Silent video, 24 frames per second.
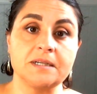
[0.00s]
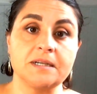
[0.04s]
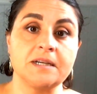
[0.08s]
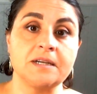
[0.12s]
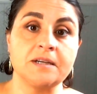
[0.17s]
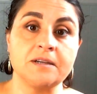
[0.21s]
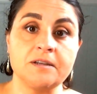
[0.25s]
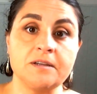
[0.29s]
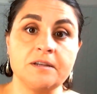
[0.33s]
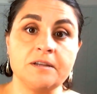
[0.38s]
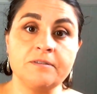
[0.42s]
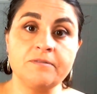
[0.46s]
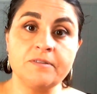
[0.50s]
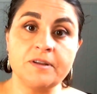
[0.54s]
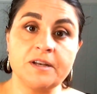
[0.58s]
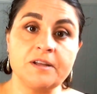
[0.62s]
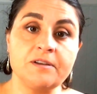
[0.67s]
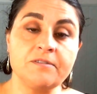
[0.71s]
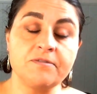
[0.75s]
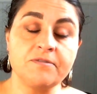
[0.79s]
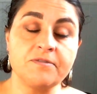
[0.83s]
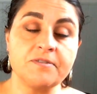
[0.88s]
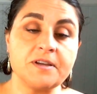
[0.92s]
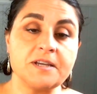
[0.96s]
Even
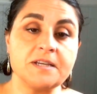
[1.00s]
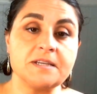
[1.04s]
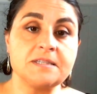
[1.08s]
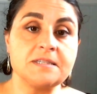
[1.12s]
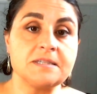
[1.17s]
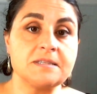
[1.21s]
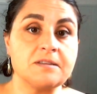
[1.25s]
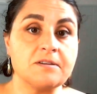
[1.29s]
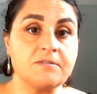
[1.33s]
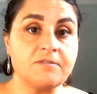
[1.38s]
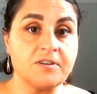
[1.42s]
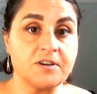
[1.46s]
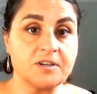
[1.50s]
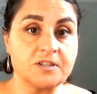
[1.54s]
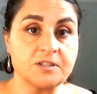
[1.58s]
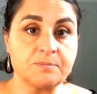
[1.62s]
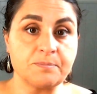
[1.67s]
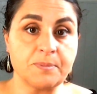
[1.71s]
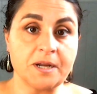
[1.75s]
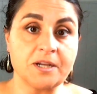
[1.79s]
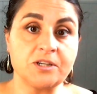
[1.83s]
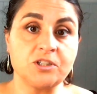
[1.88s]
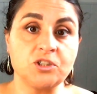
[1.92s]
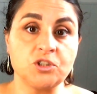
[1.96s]
if it's the
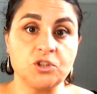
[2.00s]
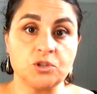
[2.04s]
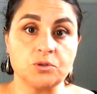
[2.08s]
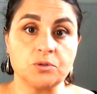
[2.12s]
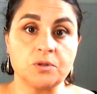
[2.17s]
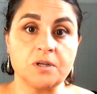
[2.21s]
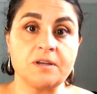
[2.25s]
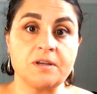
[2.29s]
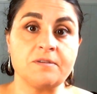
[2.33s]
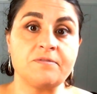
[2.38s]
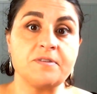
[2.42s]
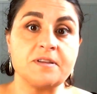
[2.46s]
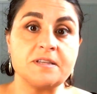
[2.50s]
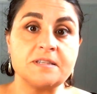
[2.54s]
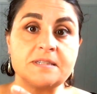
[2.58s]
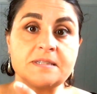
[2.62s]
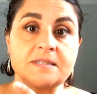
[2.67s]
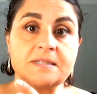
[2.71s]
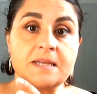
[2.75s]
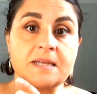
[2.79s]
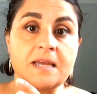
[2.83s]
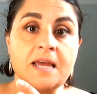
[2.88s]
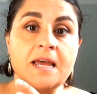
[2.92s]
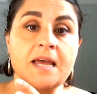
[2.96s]
first pressure, if
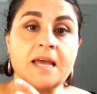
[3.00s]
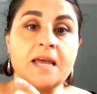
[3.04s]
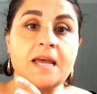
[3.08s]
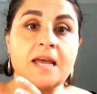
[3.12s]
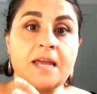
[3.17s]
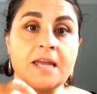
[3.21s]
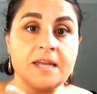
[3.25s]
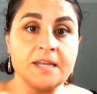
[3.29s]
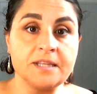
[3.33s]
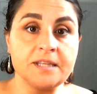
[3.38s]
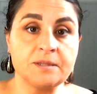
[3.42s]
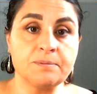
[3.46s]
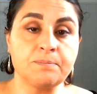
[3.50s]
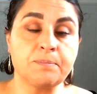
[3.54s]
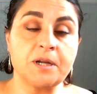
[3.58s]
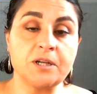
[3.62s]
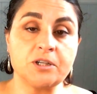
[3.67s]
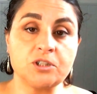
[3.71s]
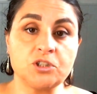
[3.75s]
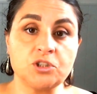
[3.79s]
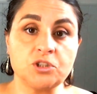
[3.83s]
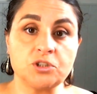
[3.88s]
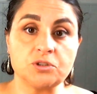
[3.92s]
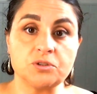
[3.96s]
it's heat
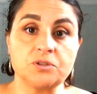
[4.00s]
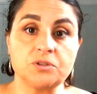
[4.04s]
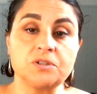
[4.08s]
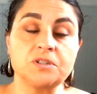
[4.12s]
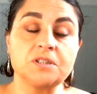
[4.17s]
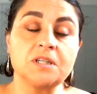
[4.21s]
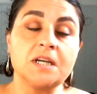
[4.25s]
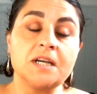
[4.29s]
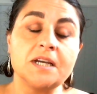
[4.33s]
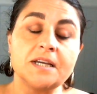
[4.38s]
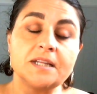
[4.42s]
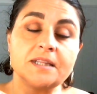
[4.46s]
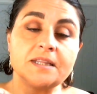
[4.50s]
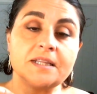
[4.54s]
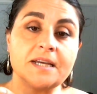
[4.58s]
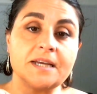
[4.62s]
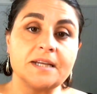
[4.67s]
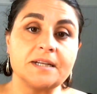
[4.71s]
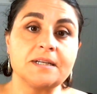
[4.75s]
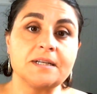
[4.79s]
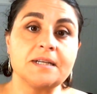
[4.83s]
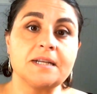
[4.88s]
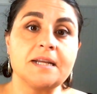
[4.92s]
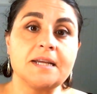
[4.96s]
pressured,
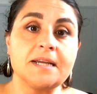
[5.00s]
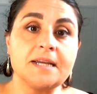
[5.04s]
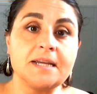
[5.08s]
then